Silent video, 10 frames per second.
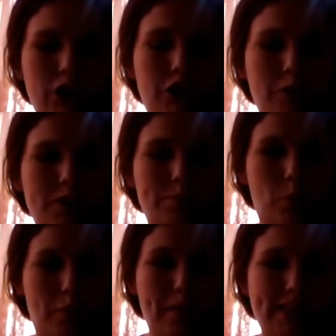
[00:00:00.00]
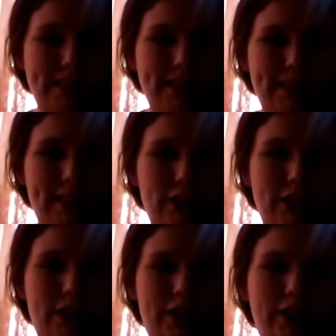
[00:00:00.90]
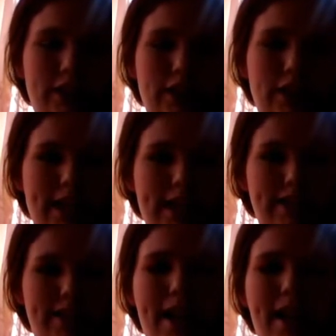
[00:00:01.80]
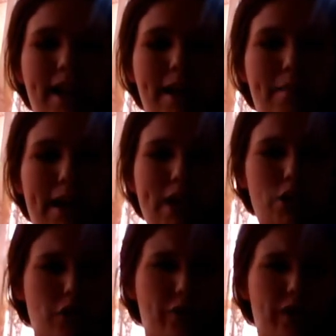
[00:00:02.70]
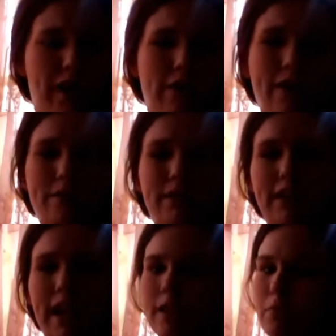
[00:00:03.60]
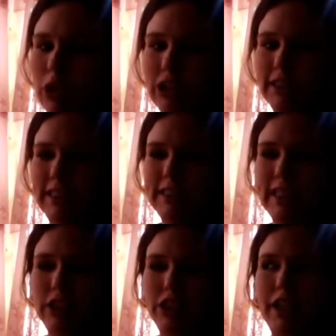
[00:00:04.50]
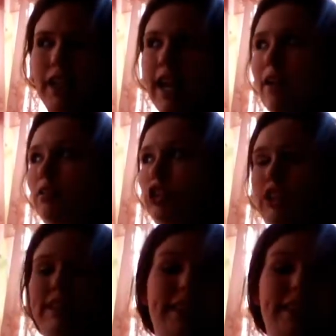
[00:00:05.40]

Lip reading: She was born by C-section. Like I said in my intro video, it was not an emergency section. It was just a